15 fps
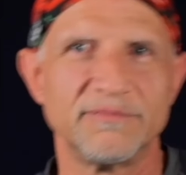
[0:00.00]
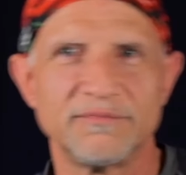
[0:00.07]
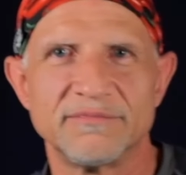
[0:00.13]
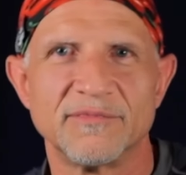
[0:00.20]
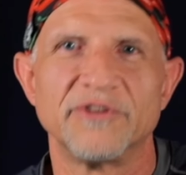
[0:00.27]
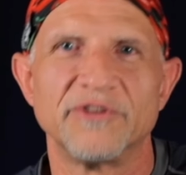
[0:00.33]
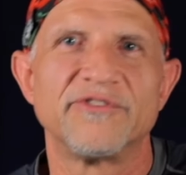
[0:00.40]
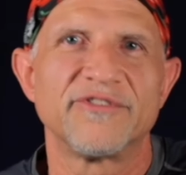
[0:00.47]

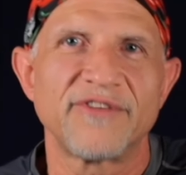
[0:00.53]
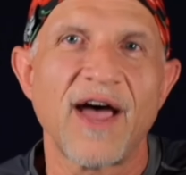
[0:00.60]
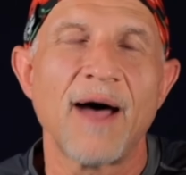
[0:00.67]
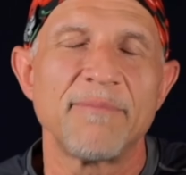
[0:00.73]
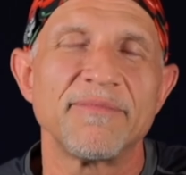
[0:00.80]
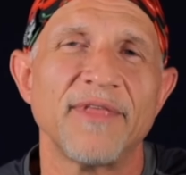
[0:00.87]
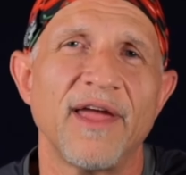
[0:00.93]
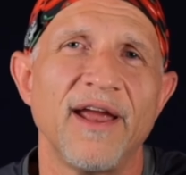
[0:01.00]
would
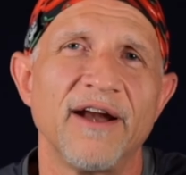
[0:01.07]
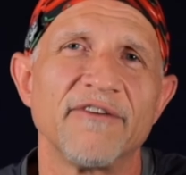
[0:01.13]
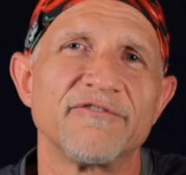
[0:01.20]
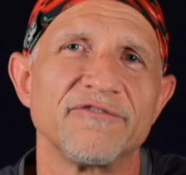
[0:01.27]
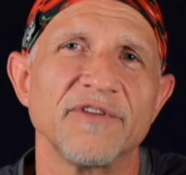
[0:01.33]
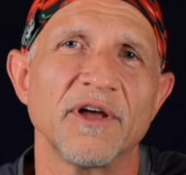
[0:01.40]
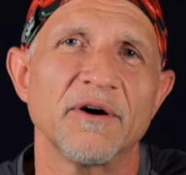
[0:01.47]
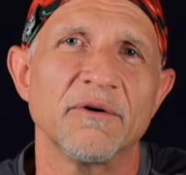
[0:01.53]
stop the
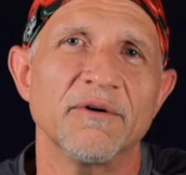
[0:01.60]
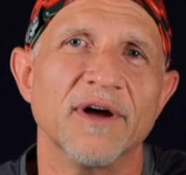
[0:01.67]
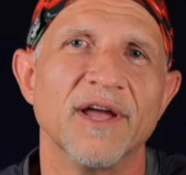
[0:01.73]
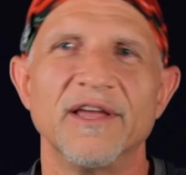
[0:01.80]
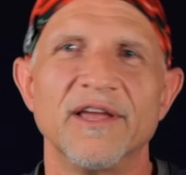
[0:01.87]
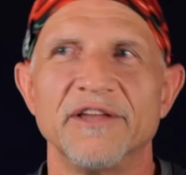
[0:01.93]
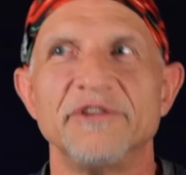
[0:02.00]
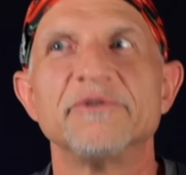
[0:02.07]
airflow,
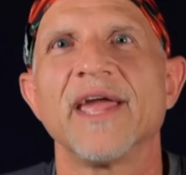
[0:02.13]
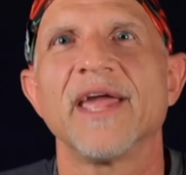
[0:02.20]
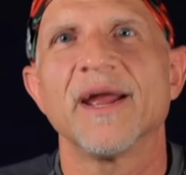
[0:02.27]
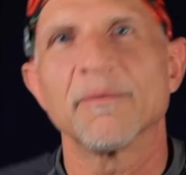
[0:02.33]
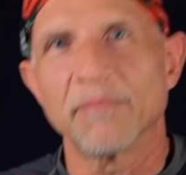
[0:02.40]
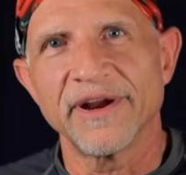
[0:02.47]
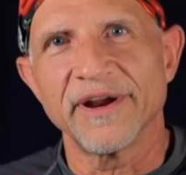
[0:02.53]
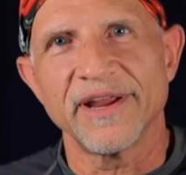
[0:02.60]
you can't
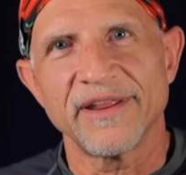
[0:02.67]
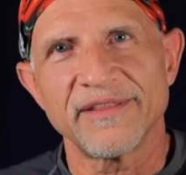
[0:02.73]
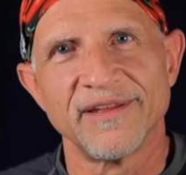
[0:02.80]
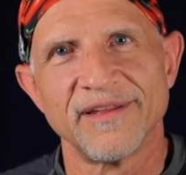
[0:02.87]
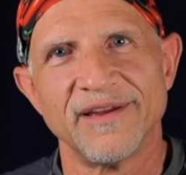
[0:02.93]
breathe.